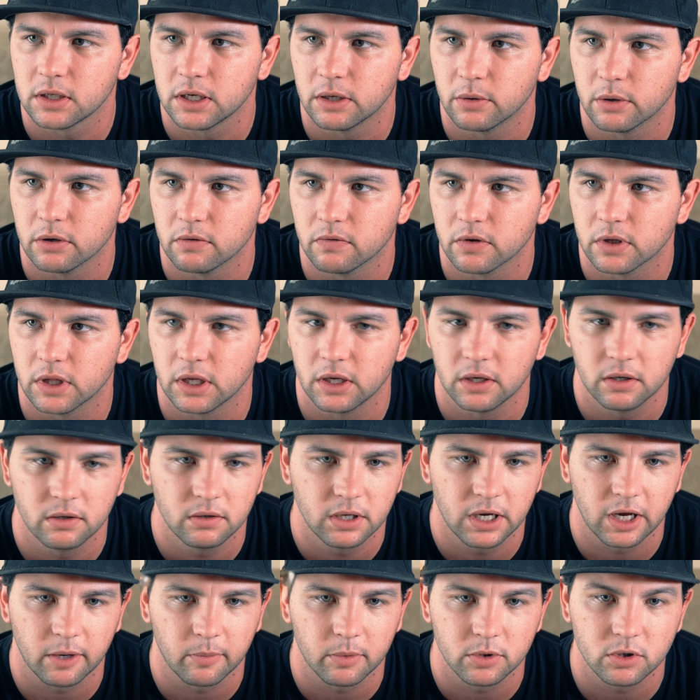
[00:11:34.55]
however they
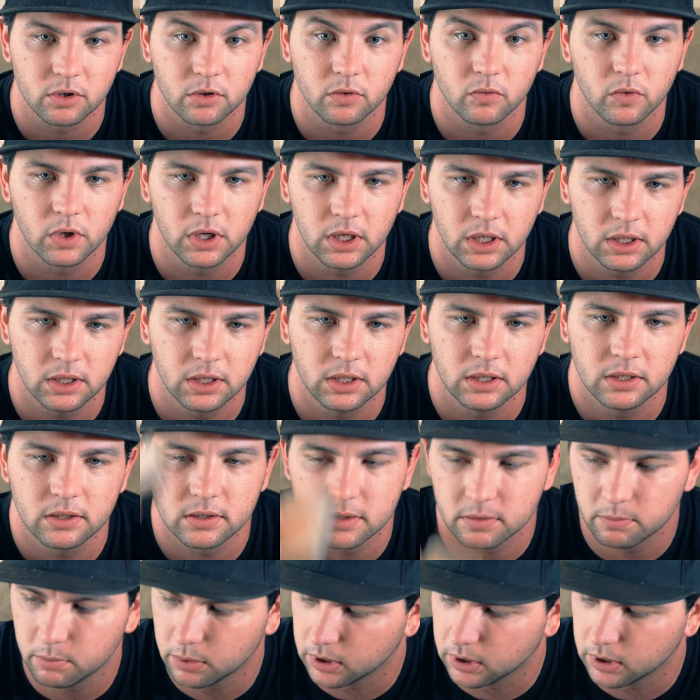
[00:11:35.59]
Apature rated these.